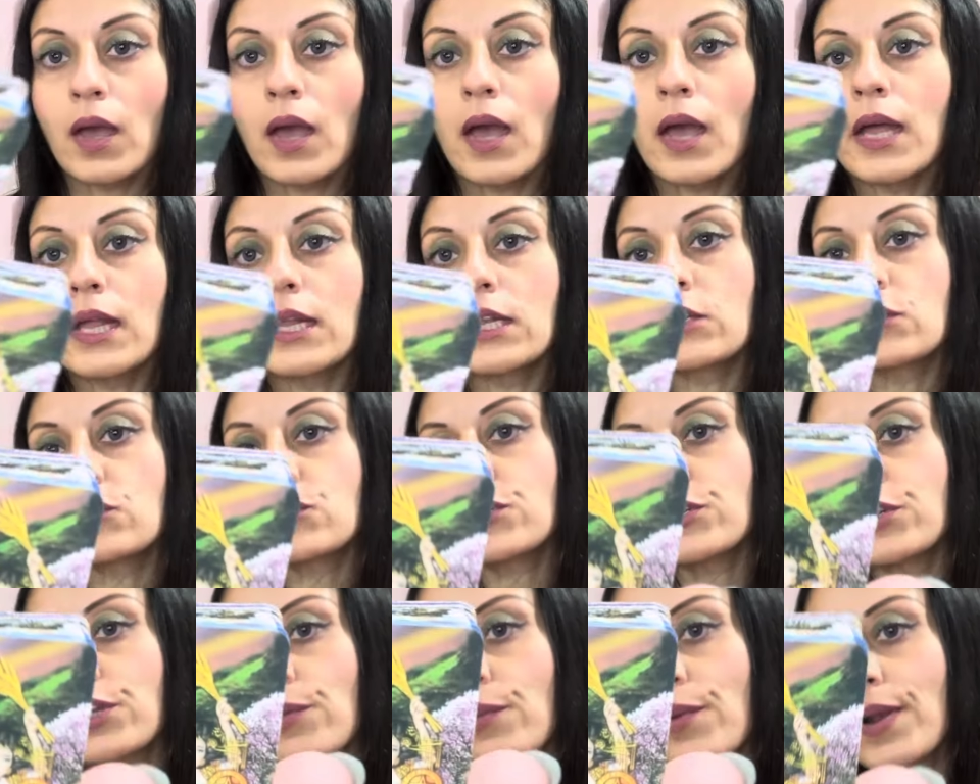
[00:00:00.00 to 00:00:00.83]
And
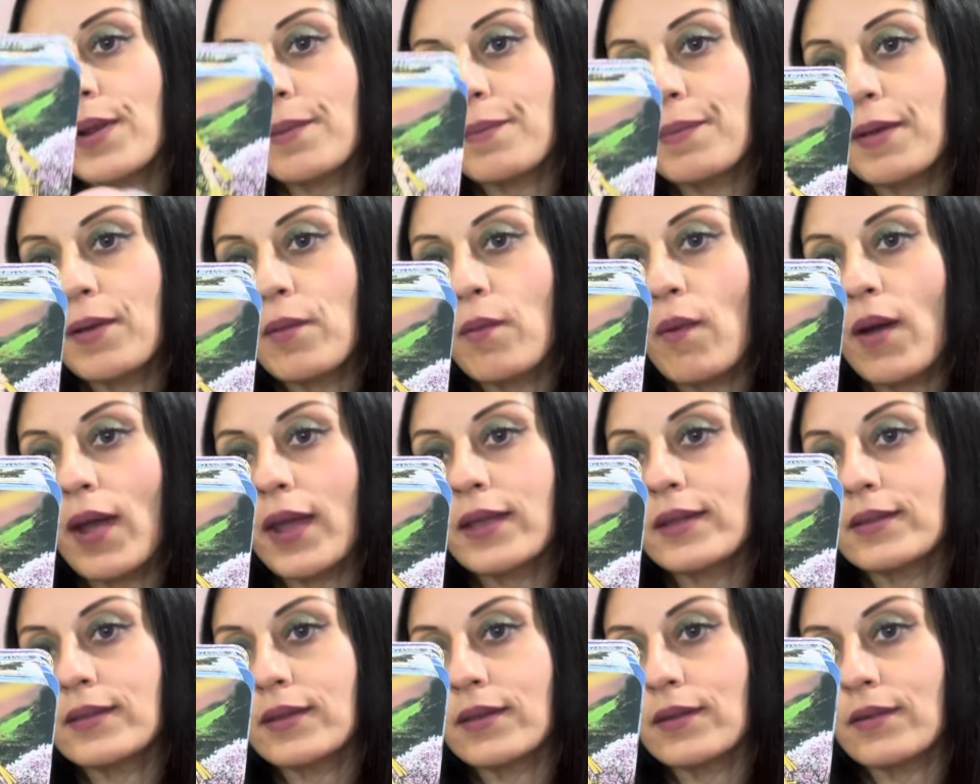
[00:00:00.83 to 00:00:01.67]
she will be
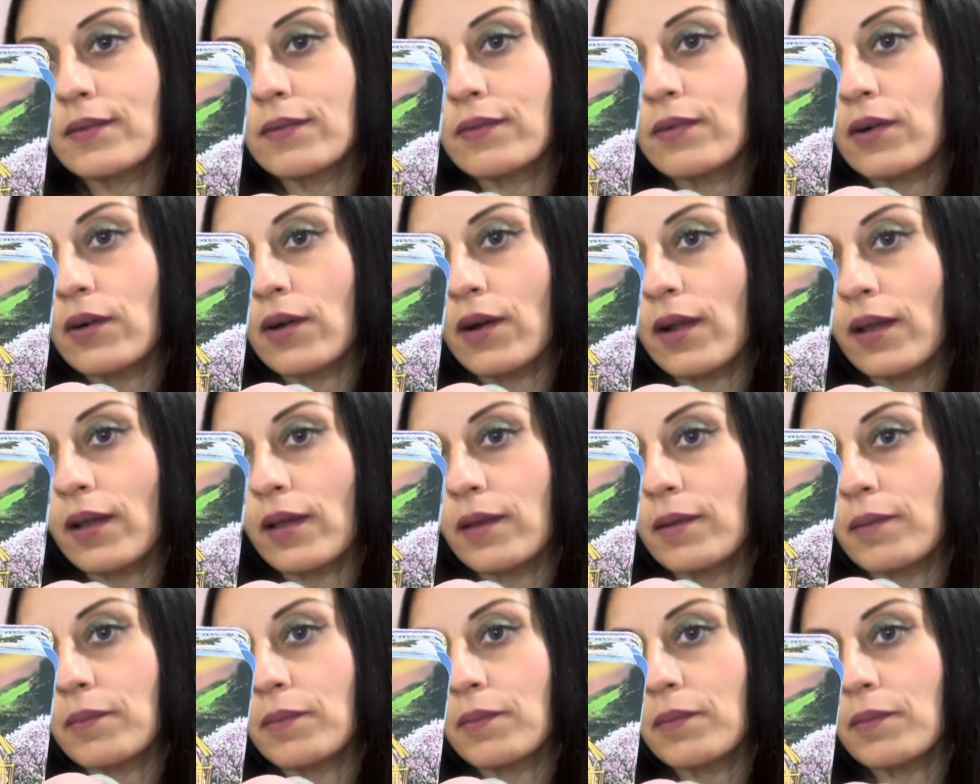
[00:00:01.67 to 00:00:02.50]
waiting for
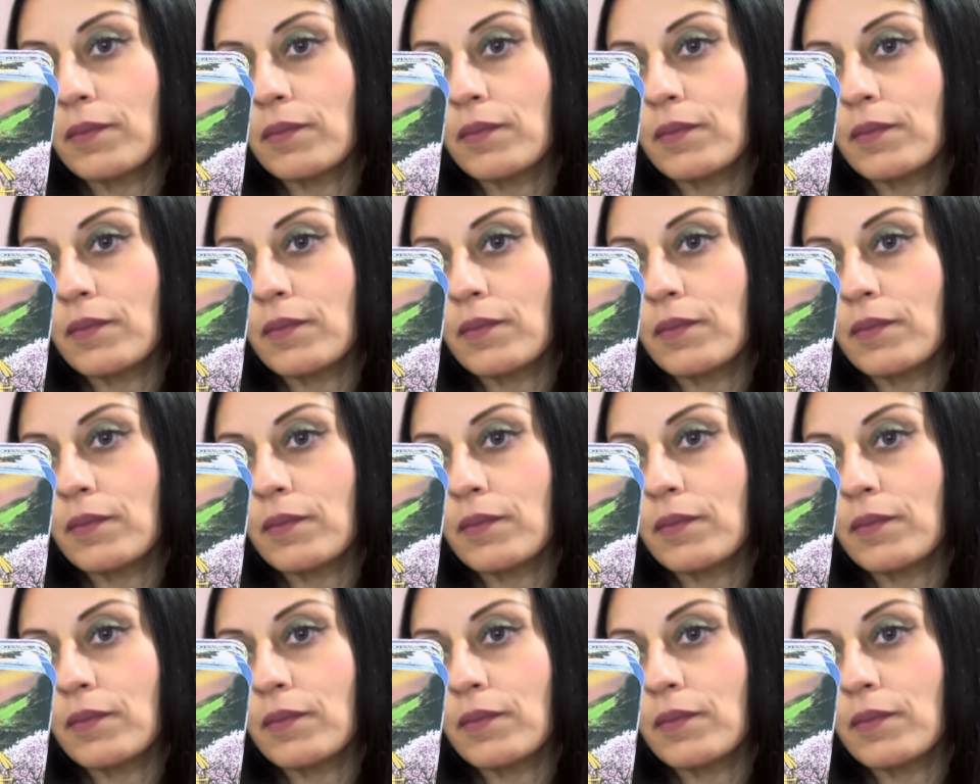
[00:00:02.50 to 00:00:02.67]
him.